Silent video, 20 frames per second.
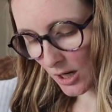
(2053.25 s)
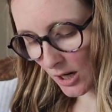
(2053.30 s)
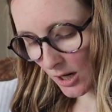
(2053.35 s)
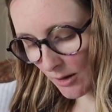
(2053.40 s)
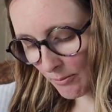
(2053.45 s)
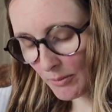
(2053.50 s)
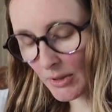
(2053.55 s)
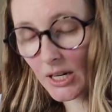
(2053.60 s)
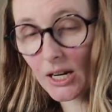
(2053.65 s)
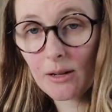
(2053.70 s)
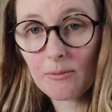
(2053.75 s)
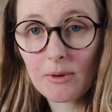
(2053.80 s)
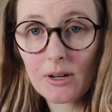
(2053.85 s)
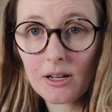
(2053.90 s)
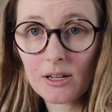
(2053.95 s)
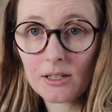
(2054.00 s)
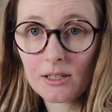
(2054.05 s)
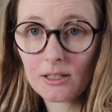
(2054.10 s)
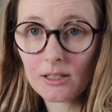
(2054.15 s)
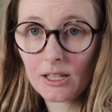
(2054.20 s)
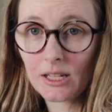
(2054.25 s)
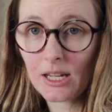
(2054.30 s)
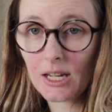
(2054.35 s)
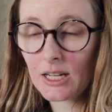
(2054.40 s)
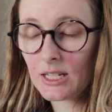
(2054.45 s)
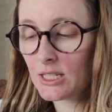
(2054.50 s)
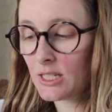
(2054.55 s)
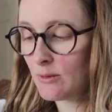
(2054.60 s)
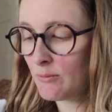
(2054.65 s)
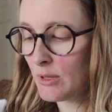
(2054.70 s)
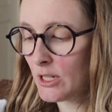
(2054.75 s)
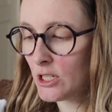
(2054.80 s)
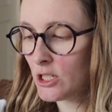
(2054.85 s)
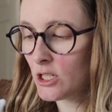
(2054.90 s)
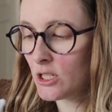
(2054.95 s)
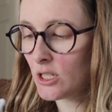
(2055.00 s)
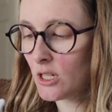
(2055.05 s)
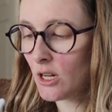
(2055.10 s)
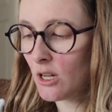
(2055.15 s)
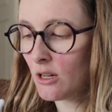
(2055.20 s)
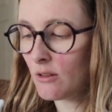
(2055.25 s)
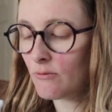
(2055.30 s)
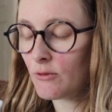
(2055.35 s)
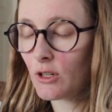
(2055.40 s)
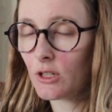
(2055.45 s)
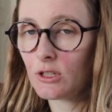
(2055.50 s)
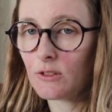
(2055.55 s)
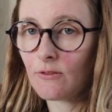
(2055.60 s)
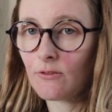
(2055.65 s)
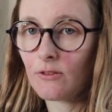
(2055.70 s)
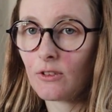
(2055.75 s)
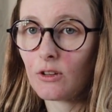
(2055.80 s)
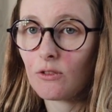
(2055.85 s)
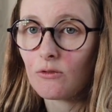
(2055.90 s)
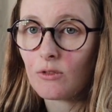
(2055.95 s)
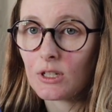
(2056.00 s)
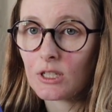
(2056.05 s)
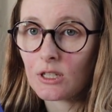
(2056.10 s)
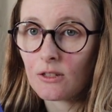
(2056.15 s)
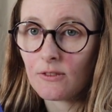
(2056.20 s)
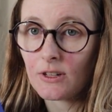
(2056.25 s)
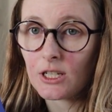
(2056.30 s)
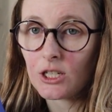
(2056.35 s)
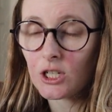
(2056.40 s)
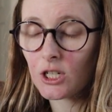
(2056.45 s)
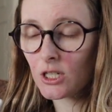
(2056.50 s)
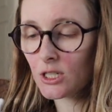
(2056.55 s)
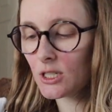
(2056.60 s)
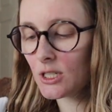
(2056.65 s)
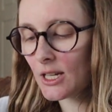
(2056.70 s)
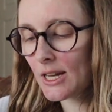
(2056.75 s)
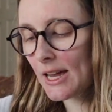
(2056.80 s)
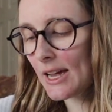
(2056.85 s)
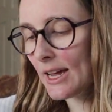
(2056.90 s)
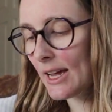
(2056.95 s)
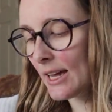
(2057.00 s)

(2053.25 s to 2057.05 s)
but I'm on like 18 pages of Great Reservations,